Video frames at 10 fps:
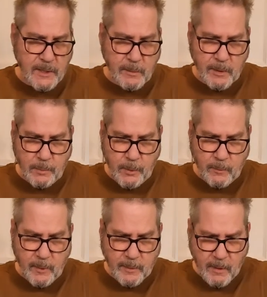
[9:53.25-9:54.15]
So I'm going to put
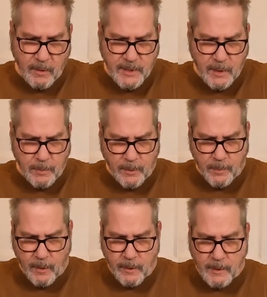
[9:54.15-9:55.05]
our tempered
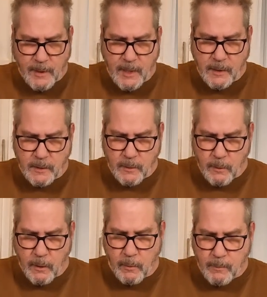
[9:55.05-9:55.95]
part into
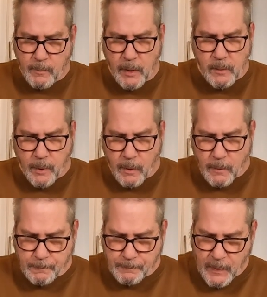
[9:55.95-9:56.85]
our milk part.